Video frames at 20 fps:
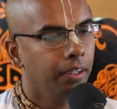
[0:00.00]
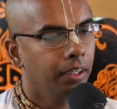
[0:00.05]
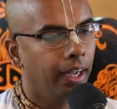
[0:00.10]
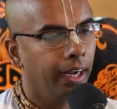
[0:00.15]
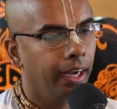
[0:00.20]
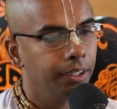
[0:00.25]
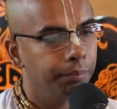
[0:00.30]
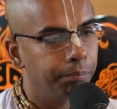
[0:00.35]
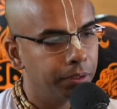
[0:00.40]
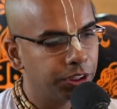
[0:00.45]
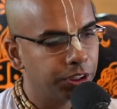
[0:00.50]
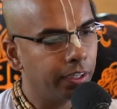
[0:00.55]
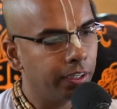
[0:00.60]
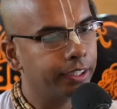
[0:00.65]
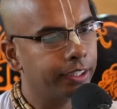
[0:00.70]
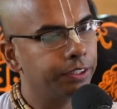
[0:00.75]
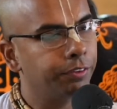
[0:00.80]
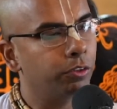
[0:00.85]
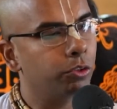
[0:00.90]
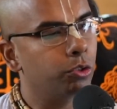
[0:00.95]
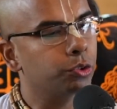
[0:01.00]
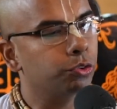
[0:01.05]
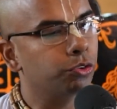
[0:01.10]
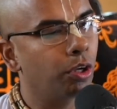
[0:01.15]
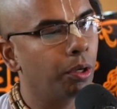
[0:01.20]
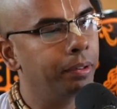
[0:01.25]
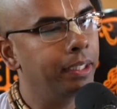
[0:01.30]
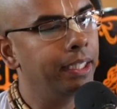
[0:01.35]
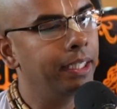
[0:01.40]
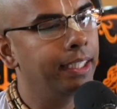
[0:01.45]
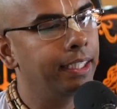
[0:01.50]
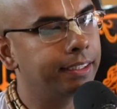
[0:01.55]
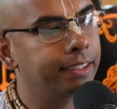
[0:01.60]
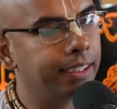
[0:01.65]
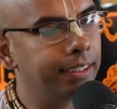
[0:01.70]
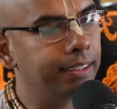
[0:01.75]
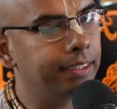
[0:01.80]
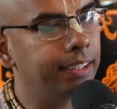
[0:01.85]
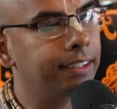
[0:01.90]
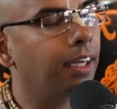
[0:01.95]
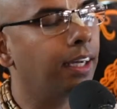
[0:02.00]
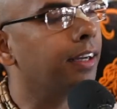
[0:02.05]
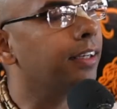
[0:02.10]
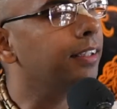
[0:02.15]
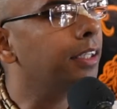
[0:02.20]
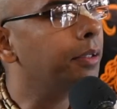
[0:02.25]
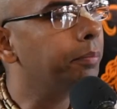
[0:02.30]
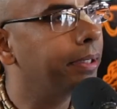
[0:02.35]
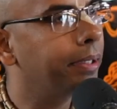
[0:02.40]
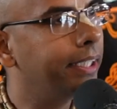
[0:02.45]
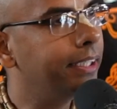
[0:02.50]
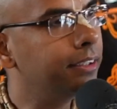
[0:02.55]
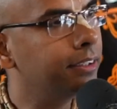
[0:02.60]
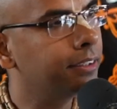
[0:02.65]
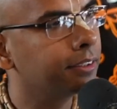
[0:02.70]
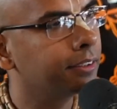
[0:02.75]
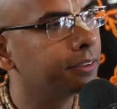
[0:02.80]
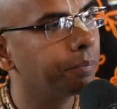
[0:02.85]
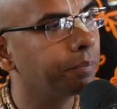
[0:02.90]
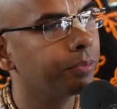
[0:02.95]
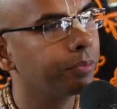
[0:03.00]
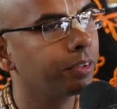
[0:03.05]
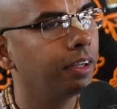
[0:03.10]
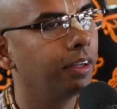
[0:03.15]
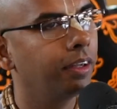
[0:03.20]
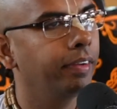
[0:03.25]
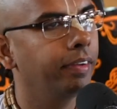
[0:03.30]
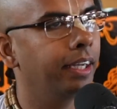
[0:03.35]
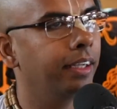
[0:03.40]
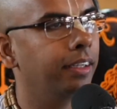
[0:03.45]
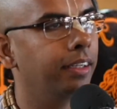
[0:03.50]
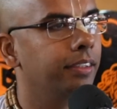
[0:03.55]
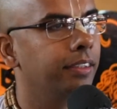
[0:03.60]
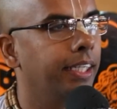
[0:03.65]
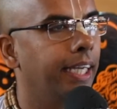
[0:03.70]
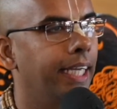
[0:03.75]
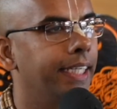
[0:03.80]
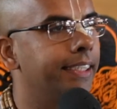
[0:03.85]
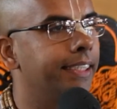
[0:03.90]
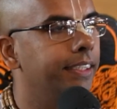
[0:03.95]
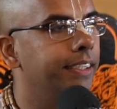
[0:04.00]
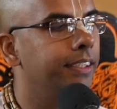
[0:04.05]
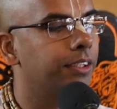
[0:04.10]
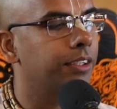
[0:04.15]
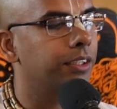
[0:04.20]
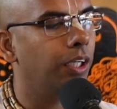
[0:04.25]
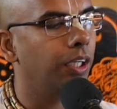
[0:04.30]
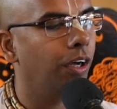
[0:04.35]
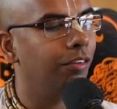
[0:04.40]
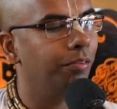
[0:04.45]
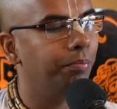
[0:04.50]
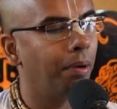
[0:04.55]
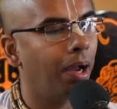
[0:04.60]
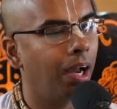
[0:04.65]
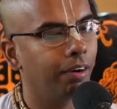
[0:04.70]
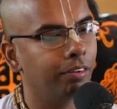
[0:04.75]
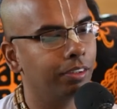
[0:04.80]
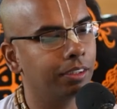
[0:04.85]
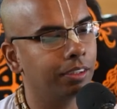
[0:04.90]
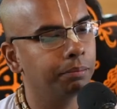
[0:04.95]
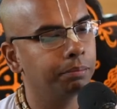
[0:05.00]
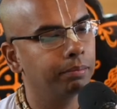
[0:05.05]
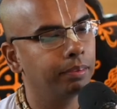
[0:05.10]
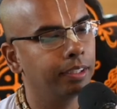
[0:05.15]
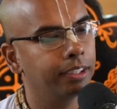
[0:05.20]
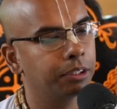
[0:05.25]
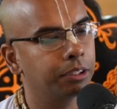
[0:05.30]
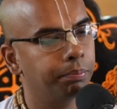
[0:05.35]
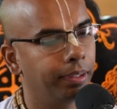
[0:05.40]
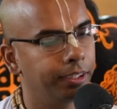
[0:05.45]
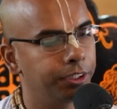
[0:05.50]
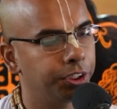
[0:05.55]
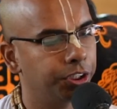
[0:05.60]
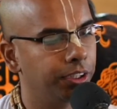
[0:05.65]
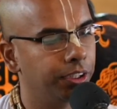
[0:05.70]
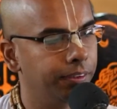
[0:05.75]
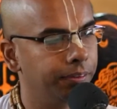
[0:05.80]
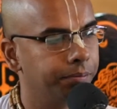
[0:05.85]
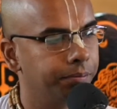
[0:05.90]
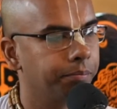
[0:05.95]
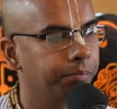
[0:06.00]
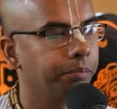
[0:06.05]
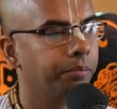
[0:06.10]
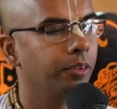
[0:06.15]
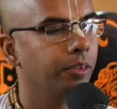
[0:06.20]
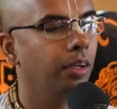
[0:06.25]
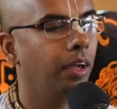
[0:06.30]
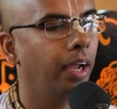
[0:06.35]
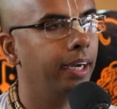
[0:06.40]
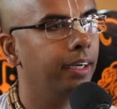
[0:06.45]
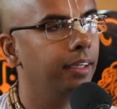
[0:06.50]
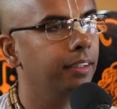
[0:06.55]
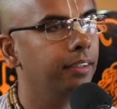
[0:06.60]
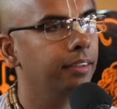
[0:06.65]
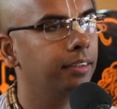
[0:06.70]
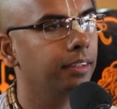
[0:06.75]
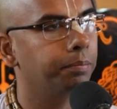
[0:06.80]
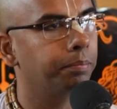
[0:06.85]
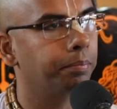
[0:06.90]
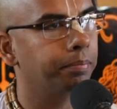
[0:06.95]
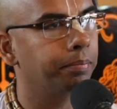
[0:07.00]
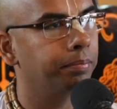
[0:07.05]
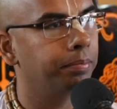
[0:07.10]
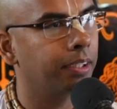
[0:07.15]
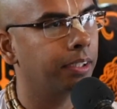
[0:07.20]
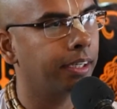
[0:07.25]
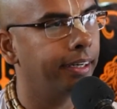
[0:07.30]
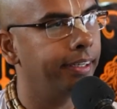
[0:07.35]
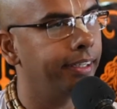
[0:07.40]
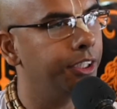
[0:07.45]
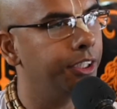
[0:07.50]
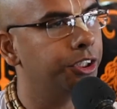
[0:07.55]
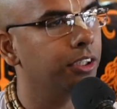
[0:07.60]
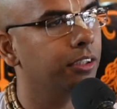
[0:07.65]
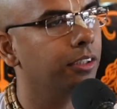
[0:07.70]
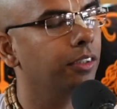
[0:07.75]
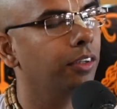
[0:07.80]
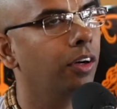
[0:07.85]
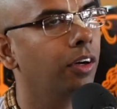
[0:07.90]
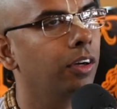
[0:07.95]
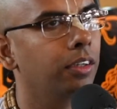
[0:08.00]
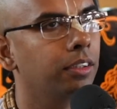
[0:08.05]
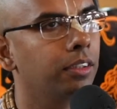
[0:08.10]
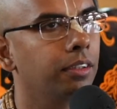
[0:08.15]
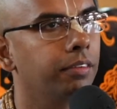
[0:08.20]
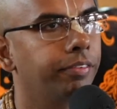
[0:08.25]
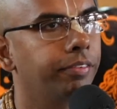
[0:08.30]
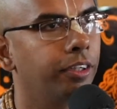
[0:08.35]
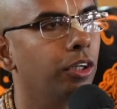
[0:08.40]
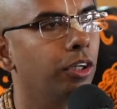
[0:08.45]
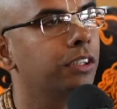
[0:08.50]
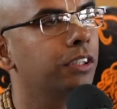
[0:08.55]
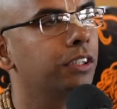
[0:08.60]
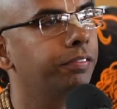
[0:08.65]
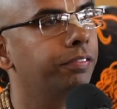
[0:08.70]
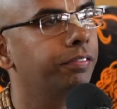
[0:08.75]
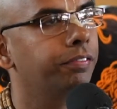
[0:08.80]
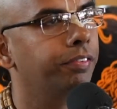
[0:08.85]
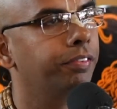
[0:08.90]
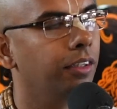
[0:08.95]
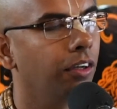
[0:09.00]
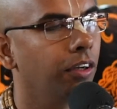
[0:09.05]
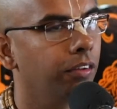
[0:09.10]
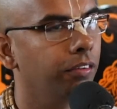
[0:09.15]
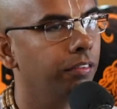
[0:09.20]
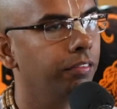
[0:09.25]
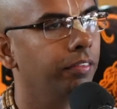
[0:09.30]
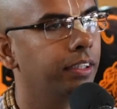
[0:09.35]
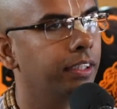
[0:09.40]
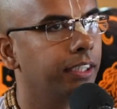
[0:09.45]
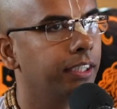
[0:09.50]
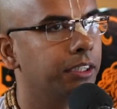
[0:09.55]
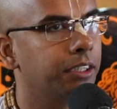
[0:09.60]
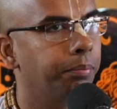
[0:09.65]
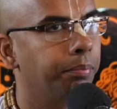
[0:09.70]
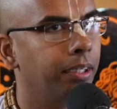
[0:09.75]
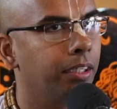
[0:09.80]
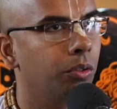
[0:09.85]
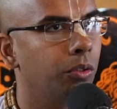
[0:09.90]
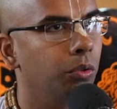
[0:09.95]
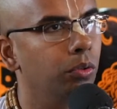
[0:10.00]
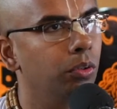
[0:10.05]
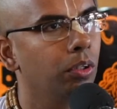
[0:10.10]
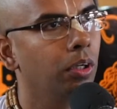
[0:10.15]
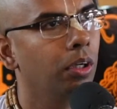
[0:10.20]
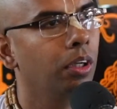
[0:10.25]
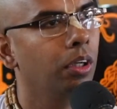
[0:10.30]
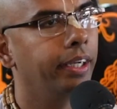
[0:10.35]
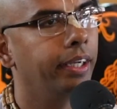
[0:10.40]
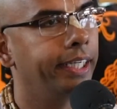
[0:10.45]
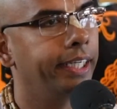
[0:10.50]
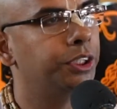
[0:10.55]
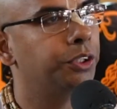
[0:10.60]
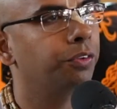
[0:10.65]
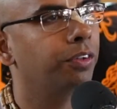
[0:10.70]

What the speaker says: But Srila Jiva Goswami, he says there is another place where the essence of Bhagavatam is mentioned, and the condition or the philosophy with respect to Ishvara,